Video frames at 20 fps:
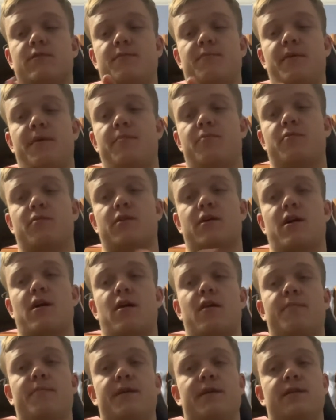some people in the
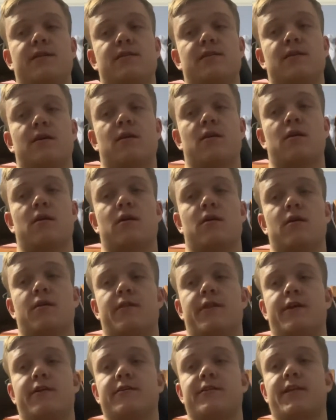comments,
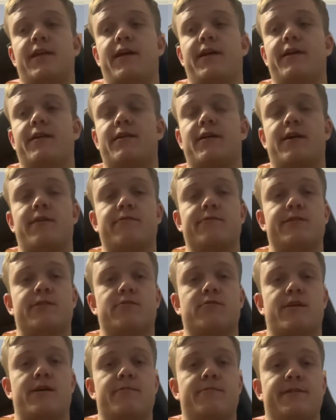they're saying, I was
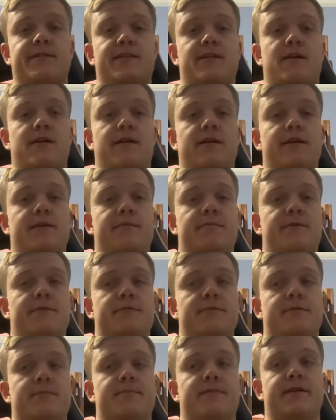so glad we signed him. It
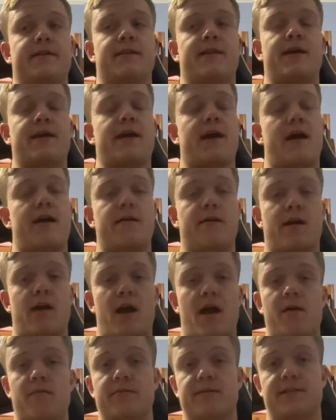was a big thing.
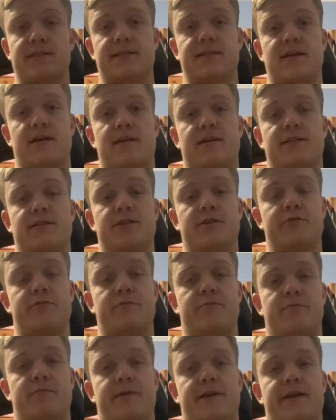I was excited
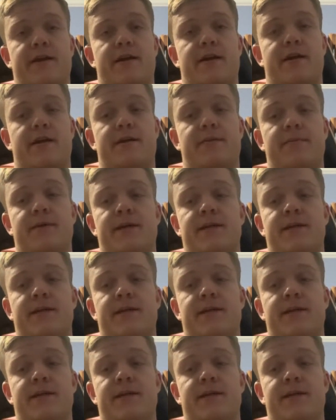too when we got him.